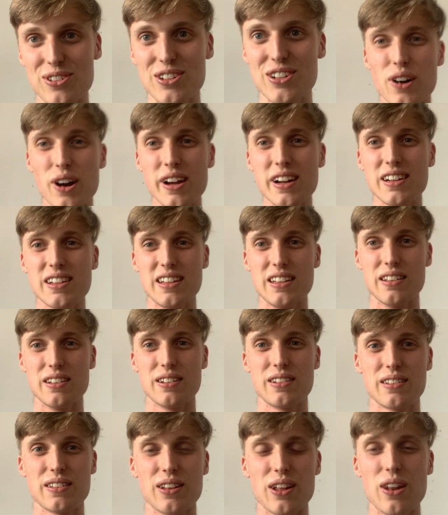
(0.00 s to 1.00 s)
Finally,
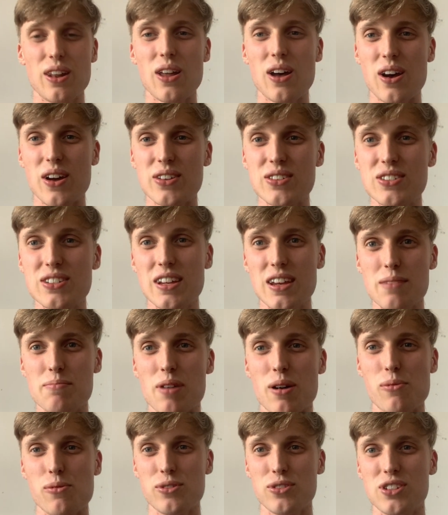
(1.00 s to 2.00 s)
the last tip
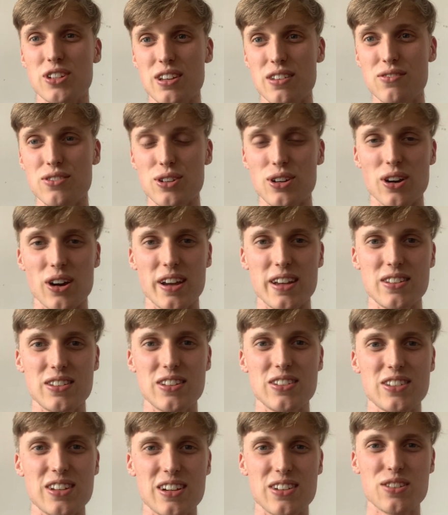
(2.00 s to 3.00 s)
I want to give you guys
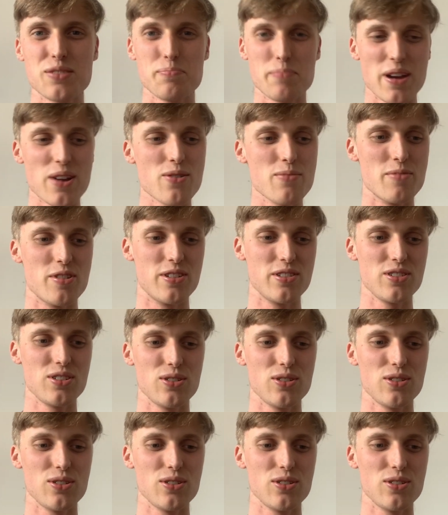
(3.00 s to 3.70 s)
is experiment.